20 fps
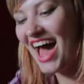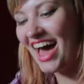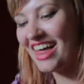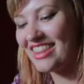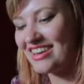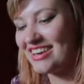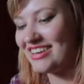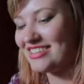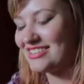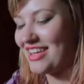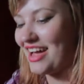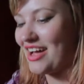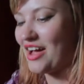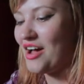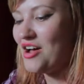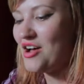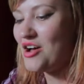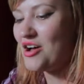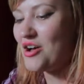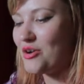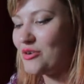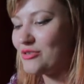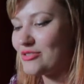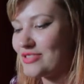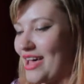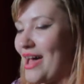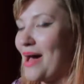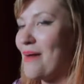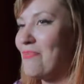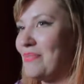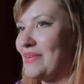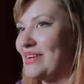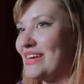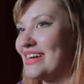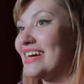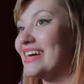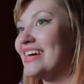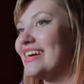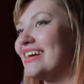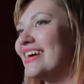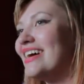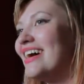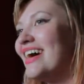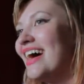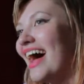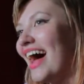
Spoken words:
And then he's like, who's Eponine?